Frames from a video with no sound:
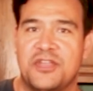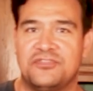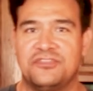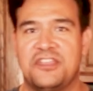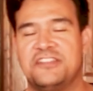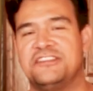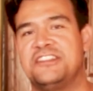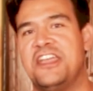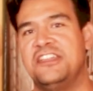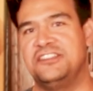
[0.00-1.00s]
special thanks
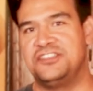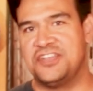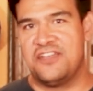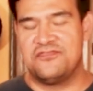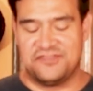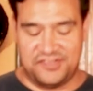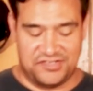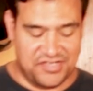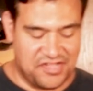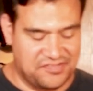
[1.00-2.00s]
to Casey J for
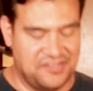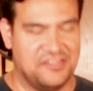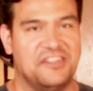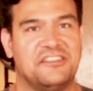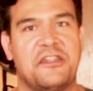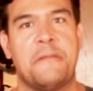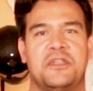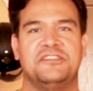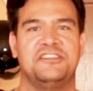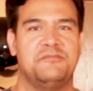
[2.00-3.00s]
suggesting this
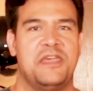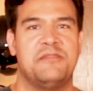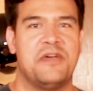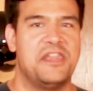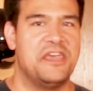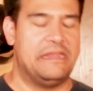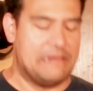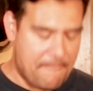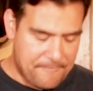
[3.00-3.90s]
because this made my night.